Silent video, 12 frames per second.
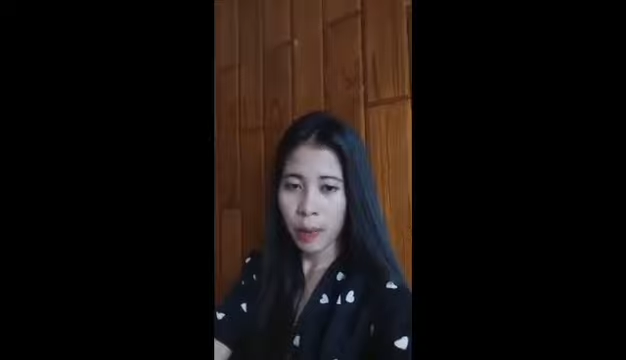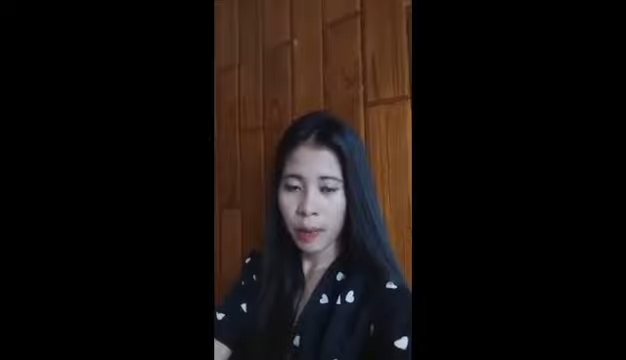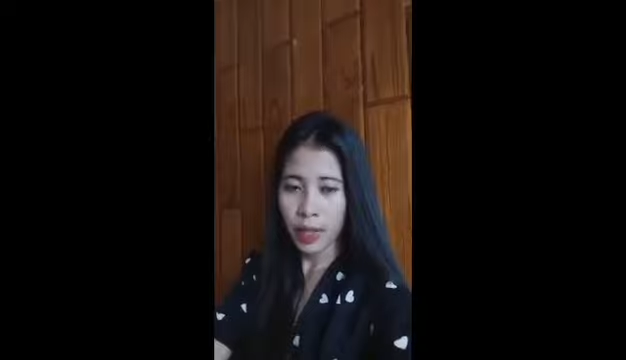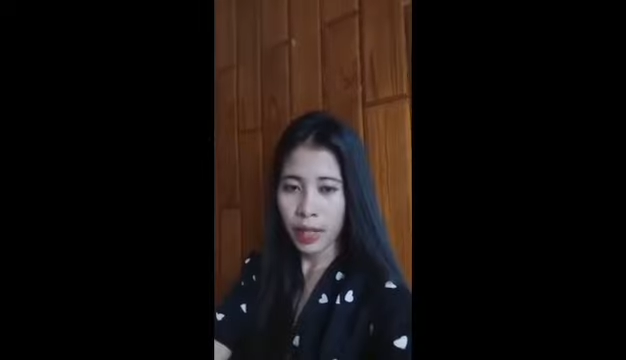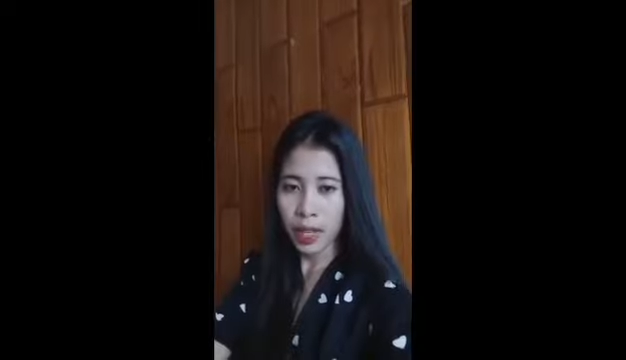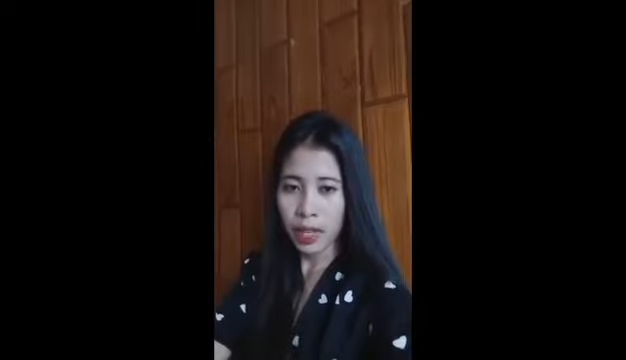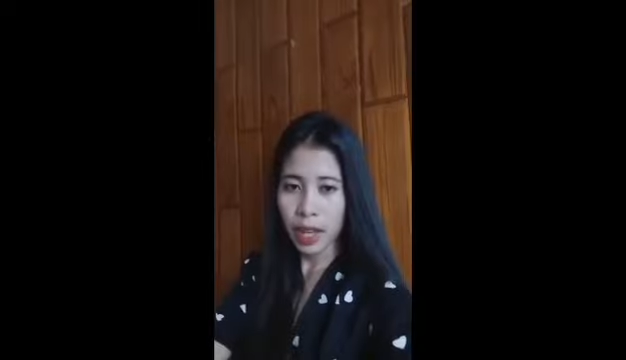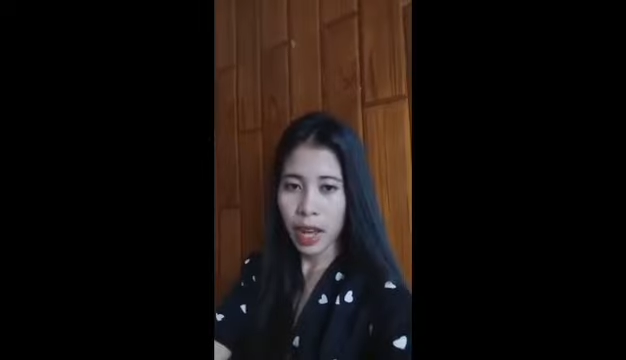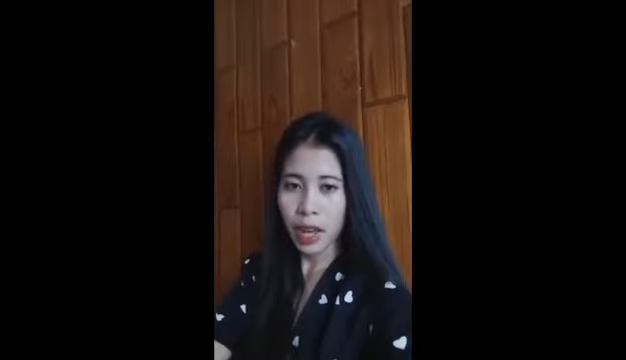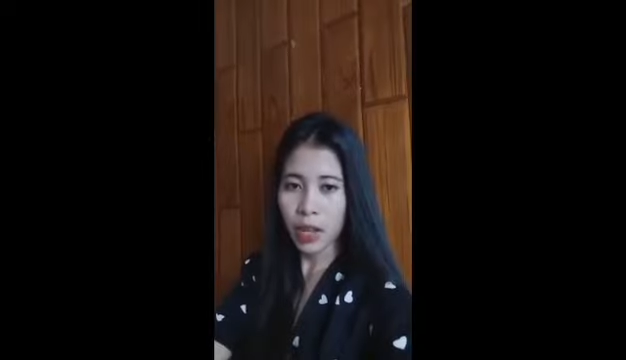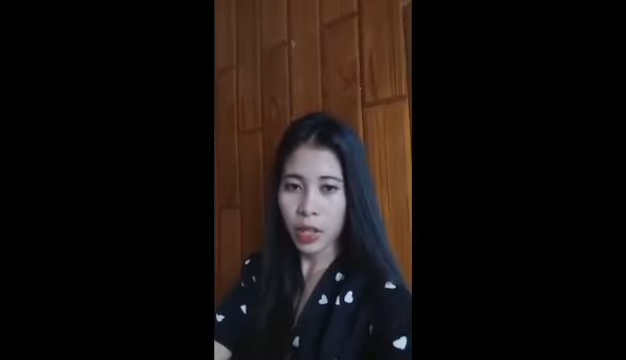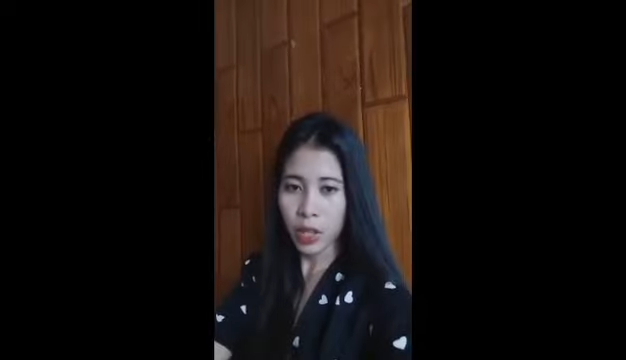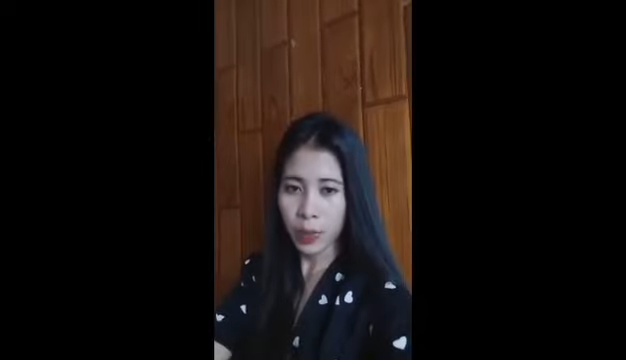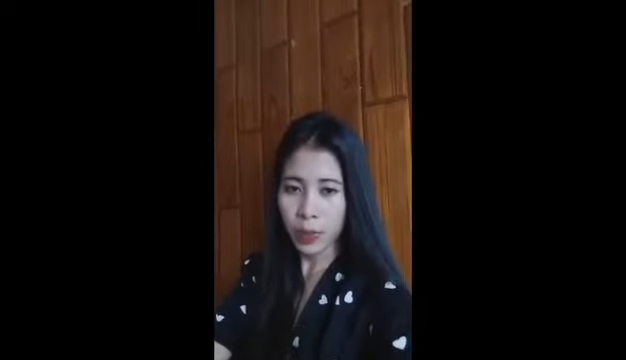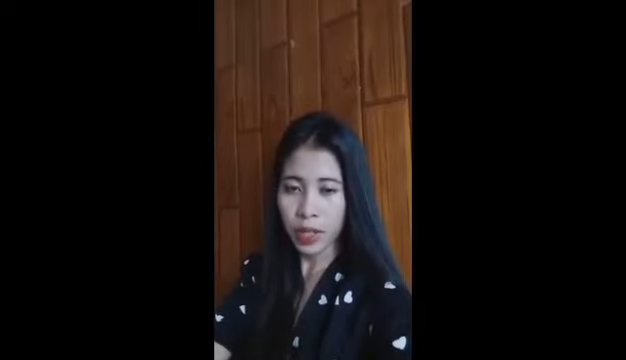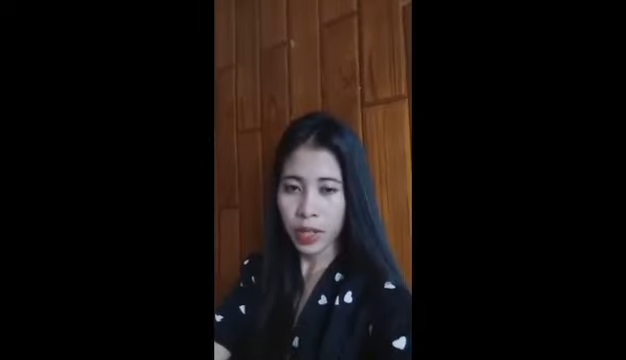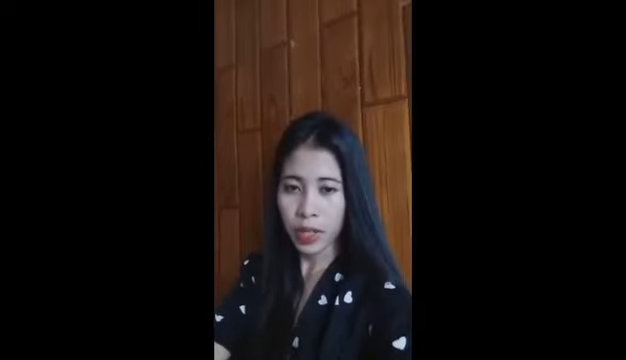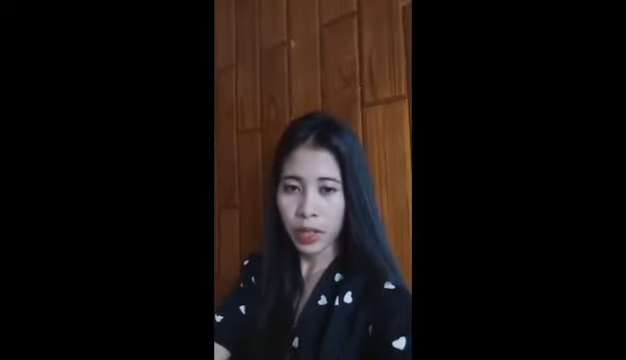open and
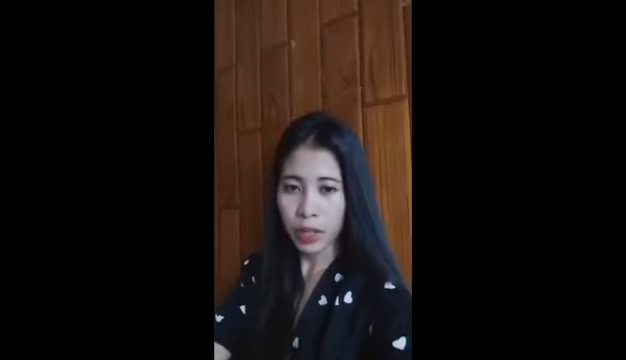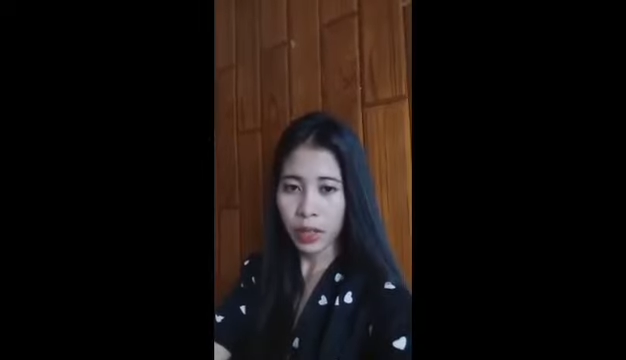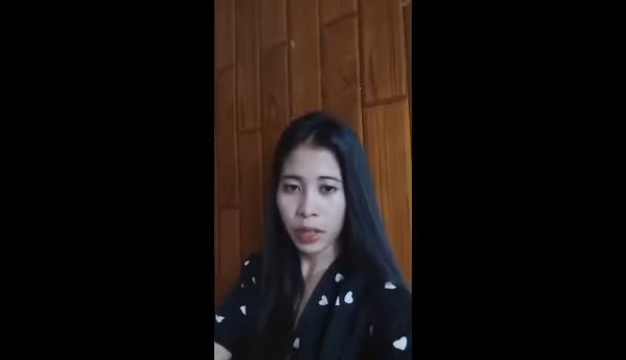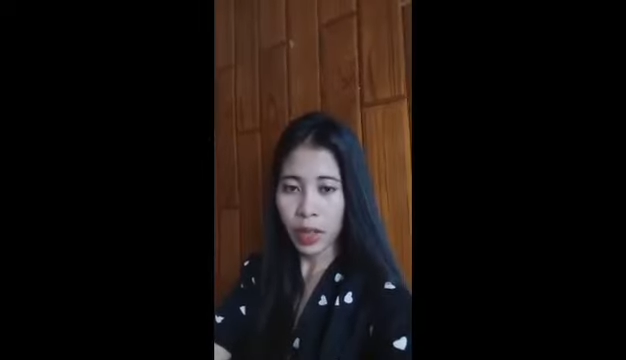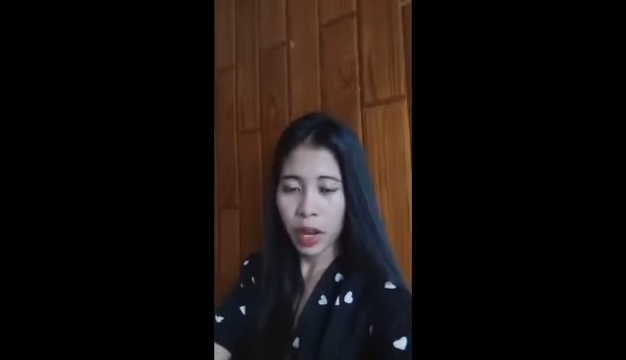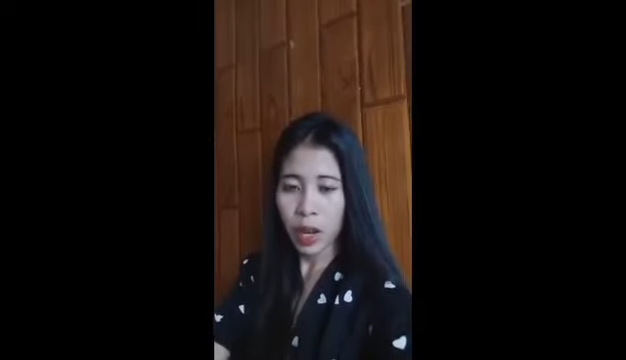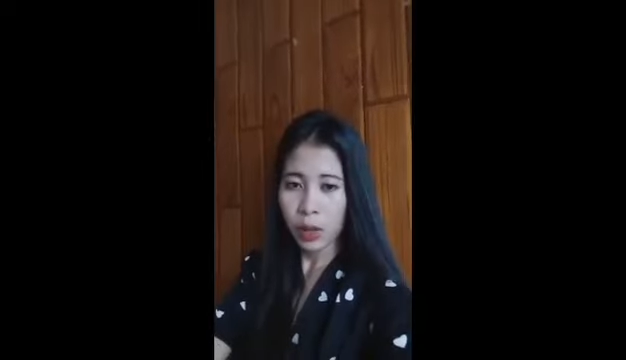honest person